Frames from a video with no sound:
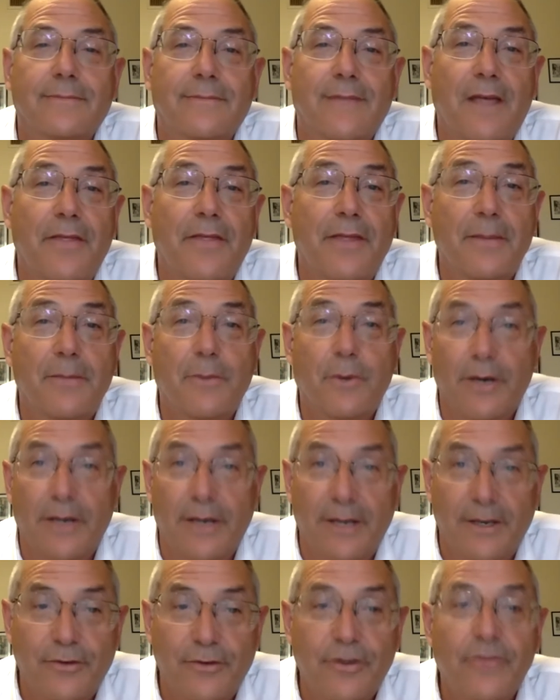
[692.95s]
nothing more
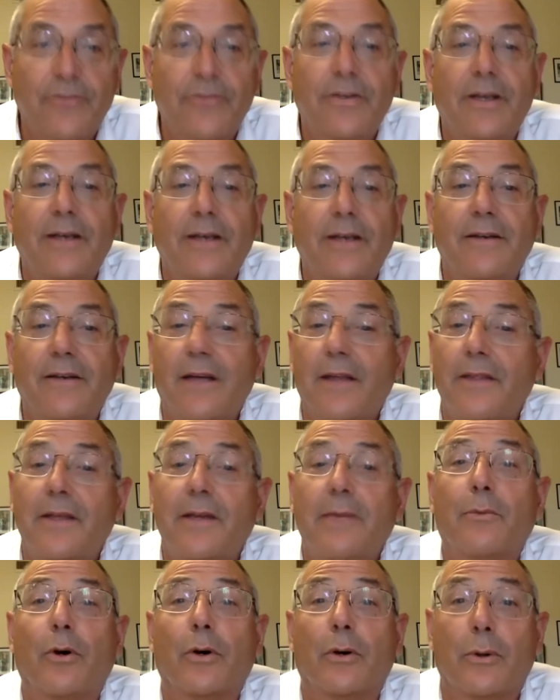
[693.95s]
interesting,
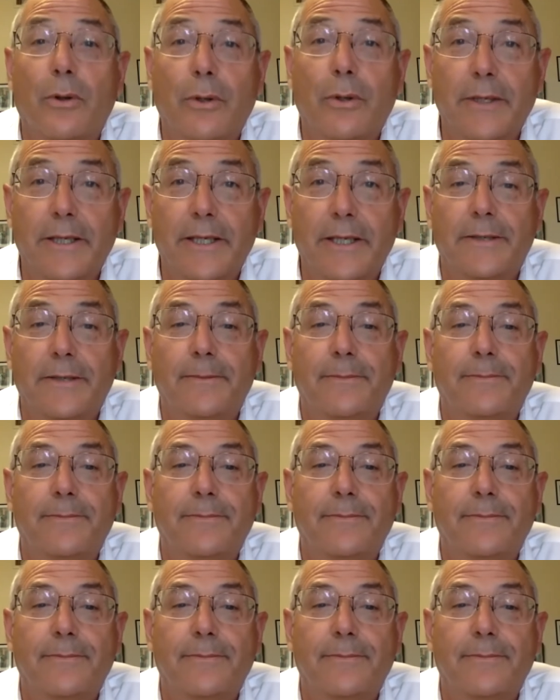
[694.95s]
nothing more holy